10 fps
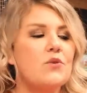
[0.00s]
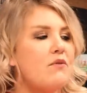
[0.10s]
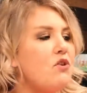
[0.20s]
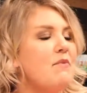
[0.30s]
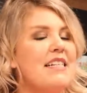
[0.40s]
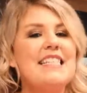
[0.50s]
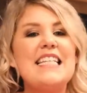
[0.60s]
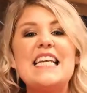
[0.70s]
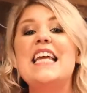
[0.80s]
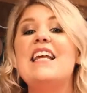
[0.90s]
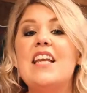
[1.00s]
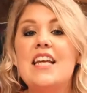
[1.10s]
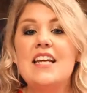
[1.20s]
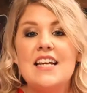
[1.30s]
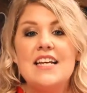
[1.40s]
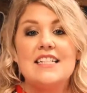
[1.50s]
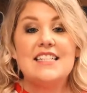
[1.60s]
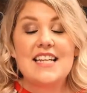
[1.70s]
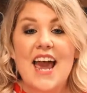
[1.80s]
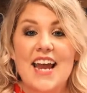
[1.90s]
So if you missed any
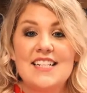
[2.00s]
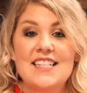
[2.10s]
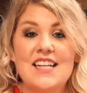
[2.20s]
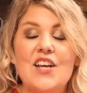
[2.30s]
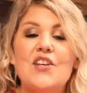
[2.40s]
days,